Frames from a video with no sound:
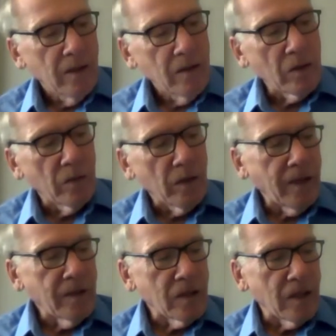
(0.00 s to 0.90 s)
So
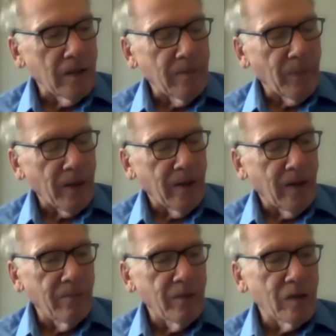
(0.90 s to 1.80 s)
that uh,
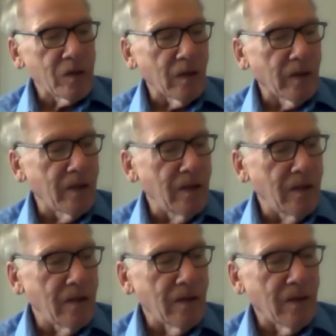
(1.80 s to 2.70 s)

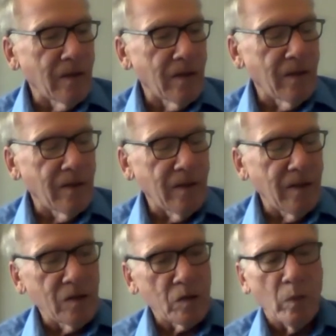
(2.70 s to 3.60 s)
obviously uh,
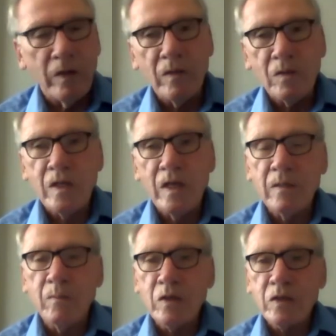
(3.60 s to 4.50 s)
is one of the
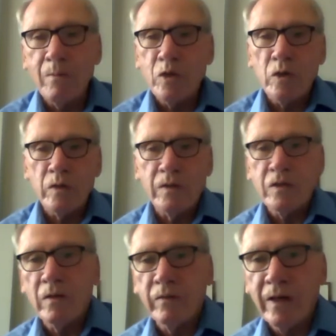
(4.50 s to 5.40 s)
sentiments I'm sure
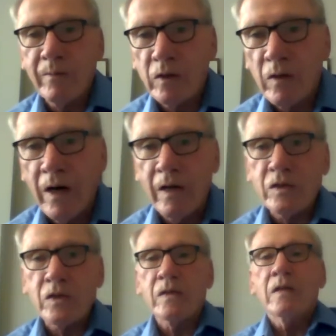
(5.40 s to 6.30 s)
that you've come
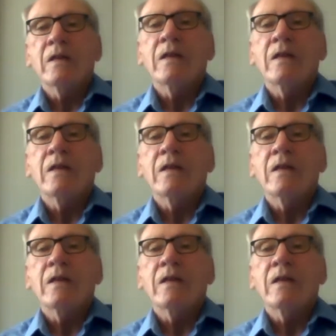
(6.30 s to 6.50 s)
across